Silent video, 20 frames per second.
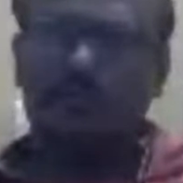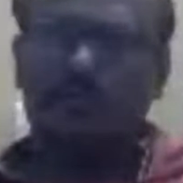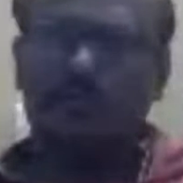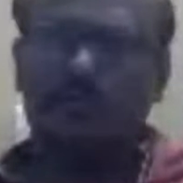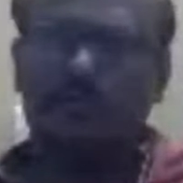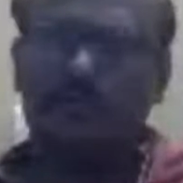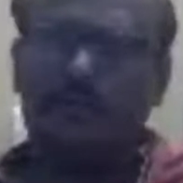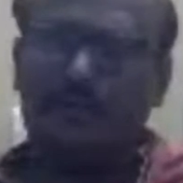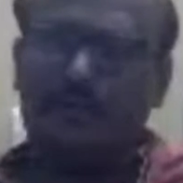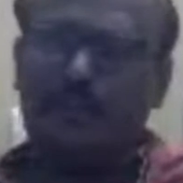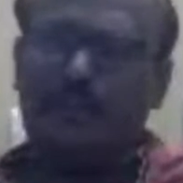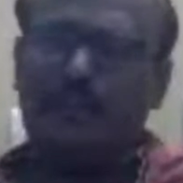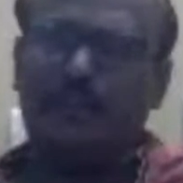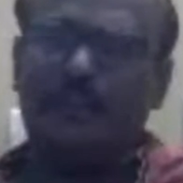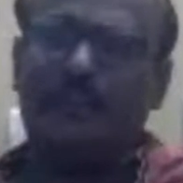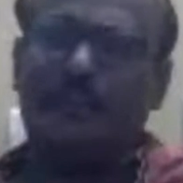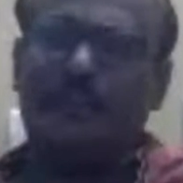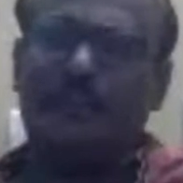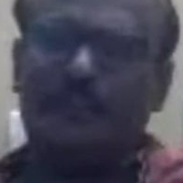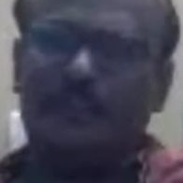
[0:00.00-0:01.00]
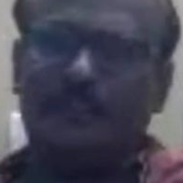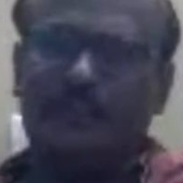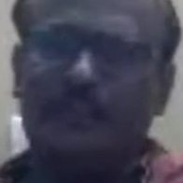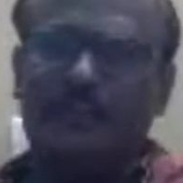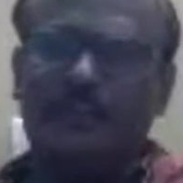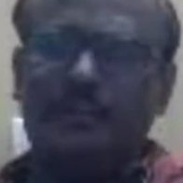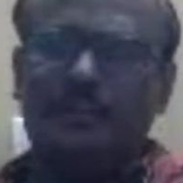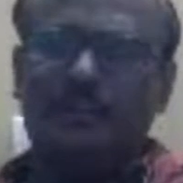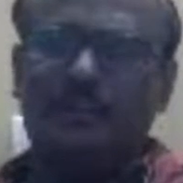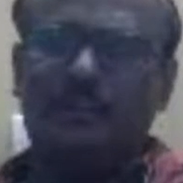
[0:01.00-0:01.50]
to declare any
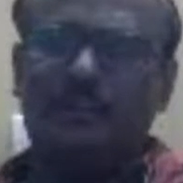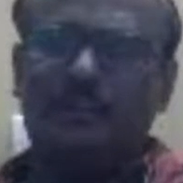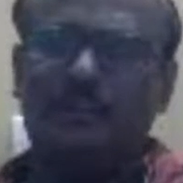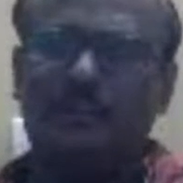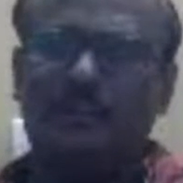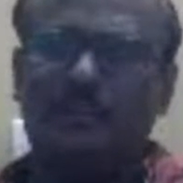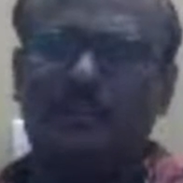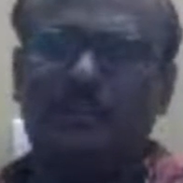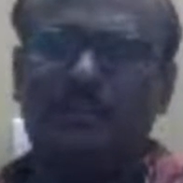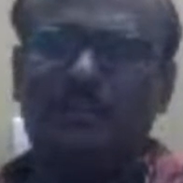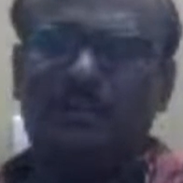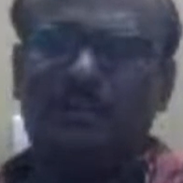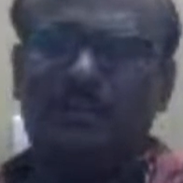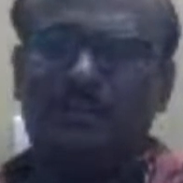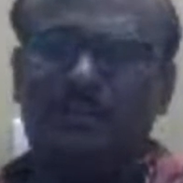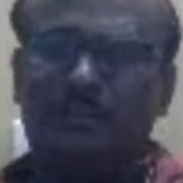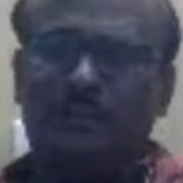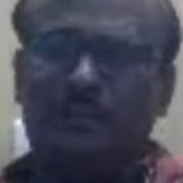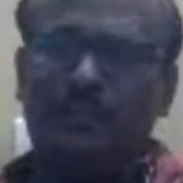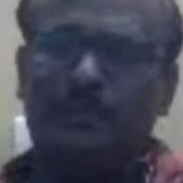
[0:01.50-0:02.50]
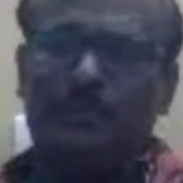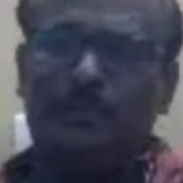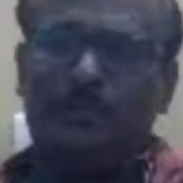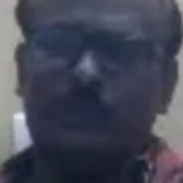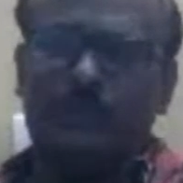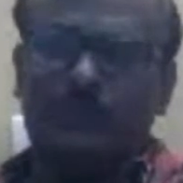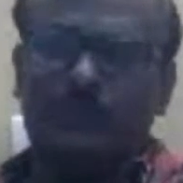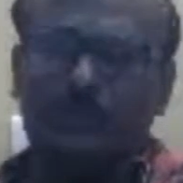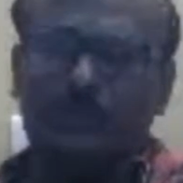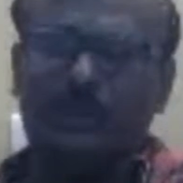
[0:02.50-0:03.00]
area, in a
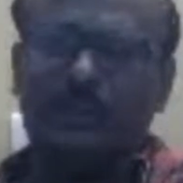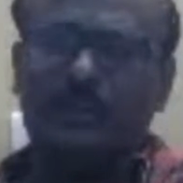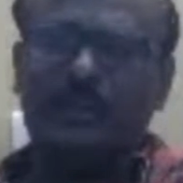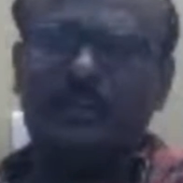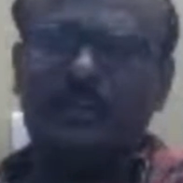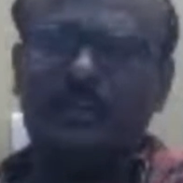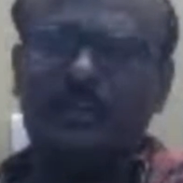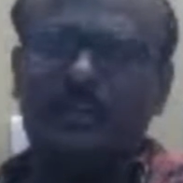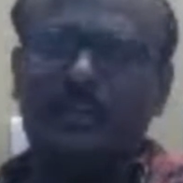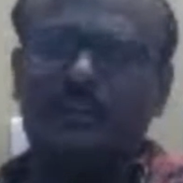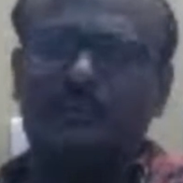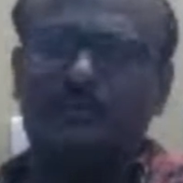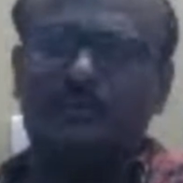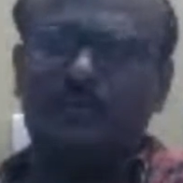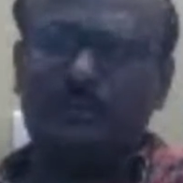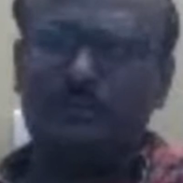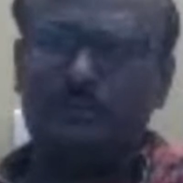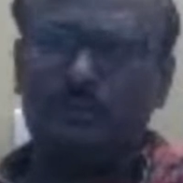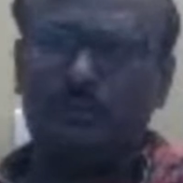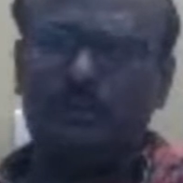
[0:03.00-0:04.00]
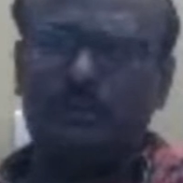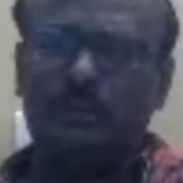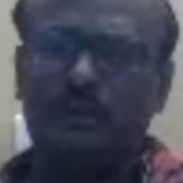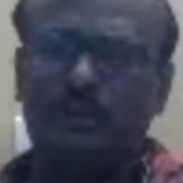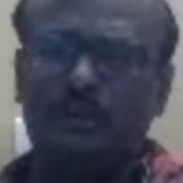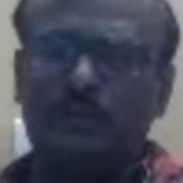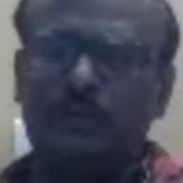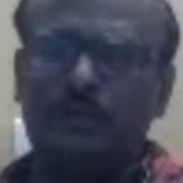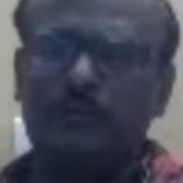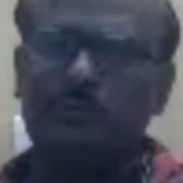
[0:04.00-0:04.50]
particular area as metropolitan
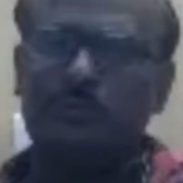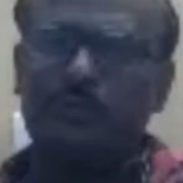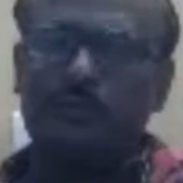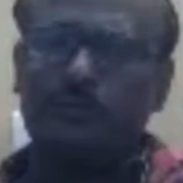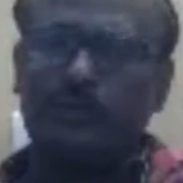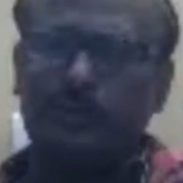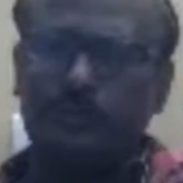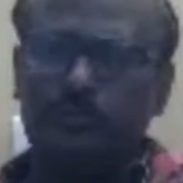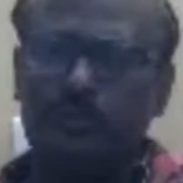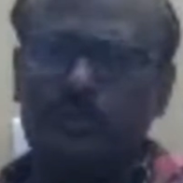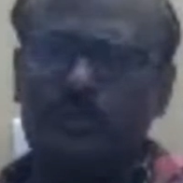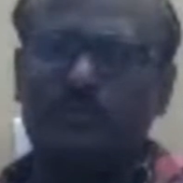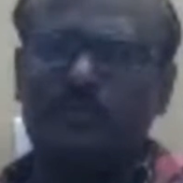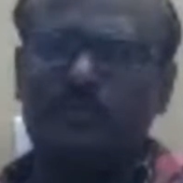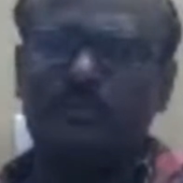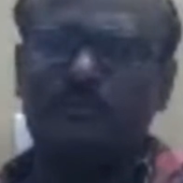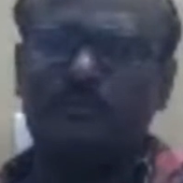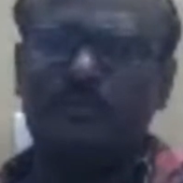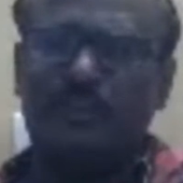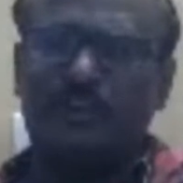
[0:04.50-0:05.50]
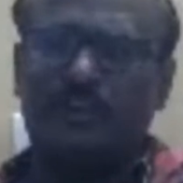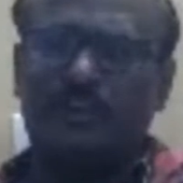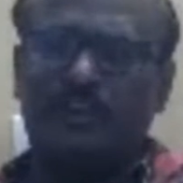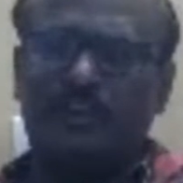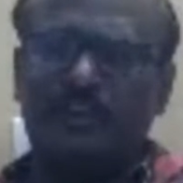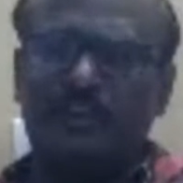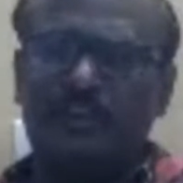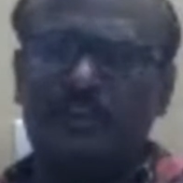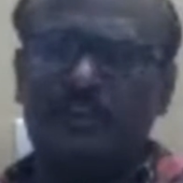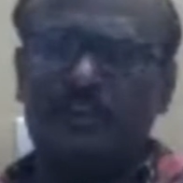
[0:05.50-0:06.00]
area when the population of that
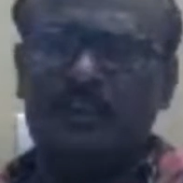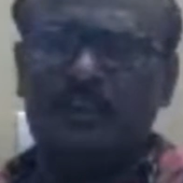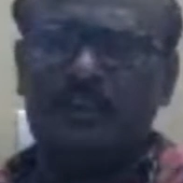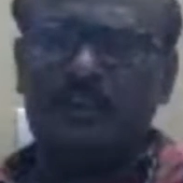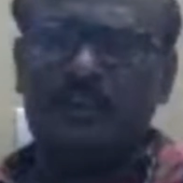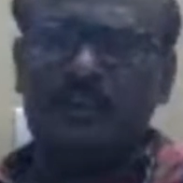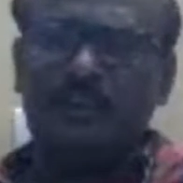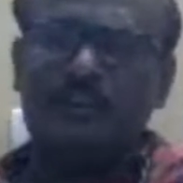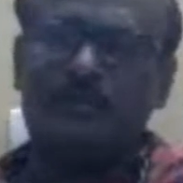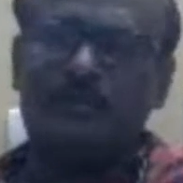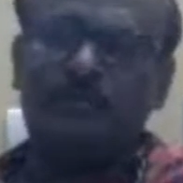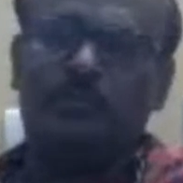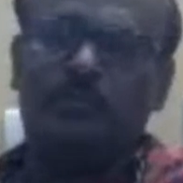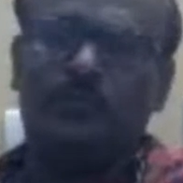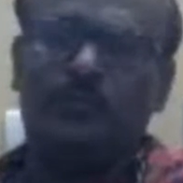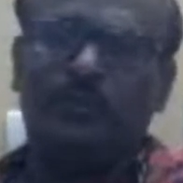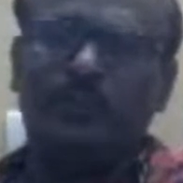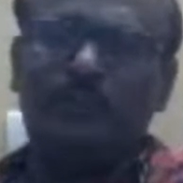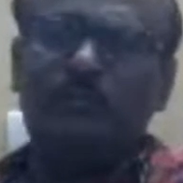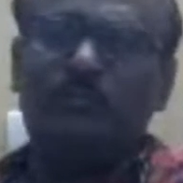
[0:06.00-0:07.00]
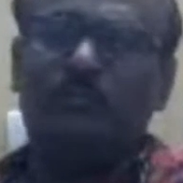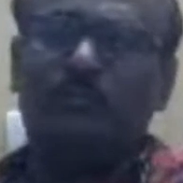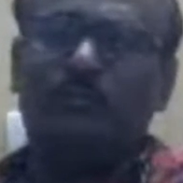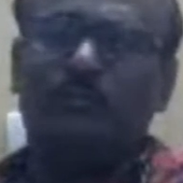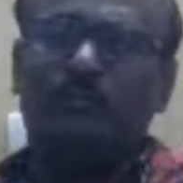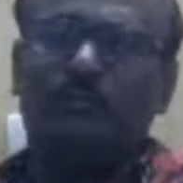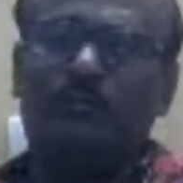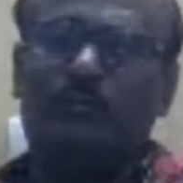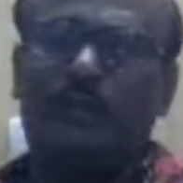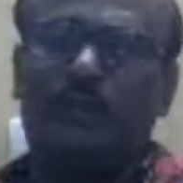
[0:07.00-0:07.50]
area is more than
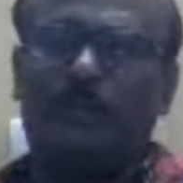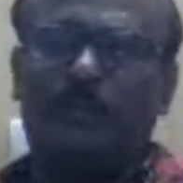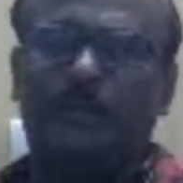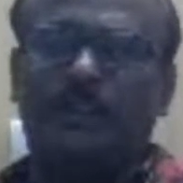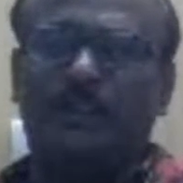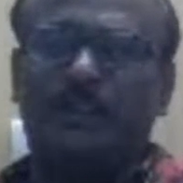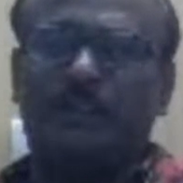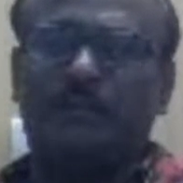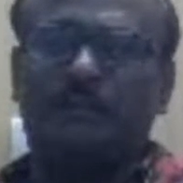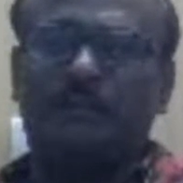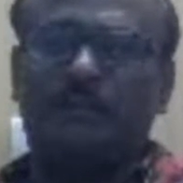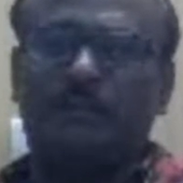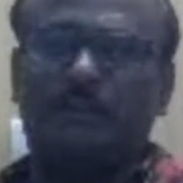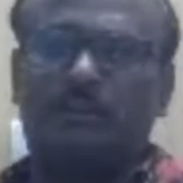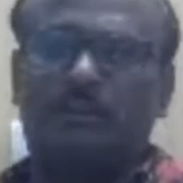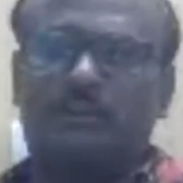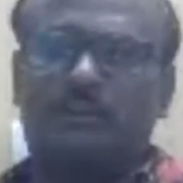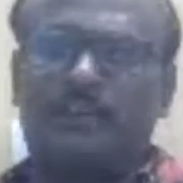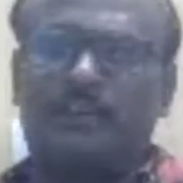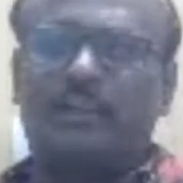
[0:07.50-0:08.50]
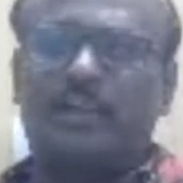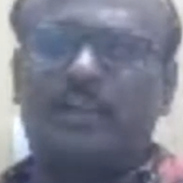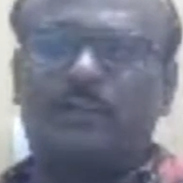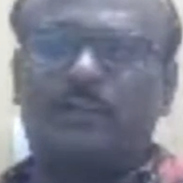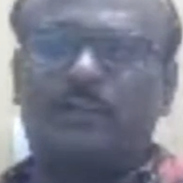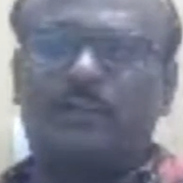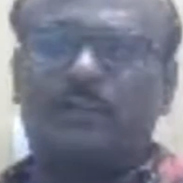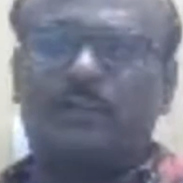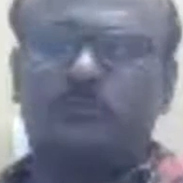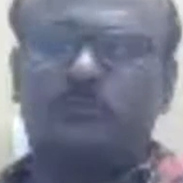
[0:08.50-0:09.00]
1 million or 10 lakh.
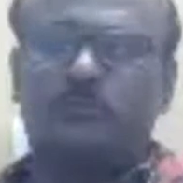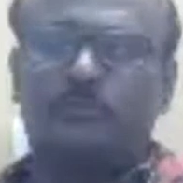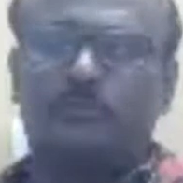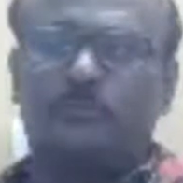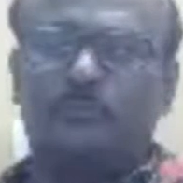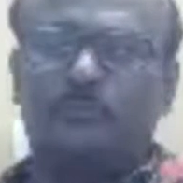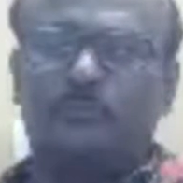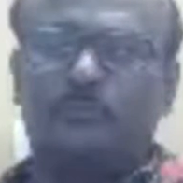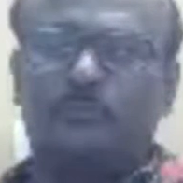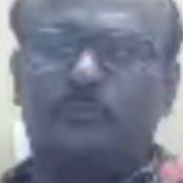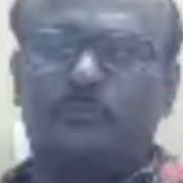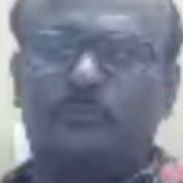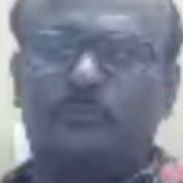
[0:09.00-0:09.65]
So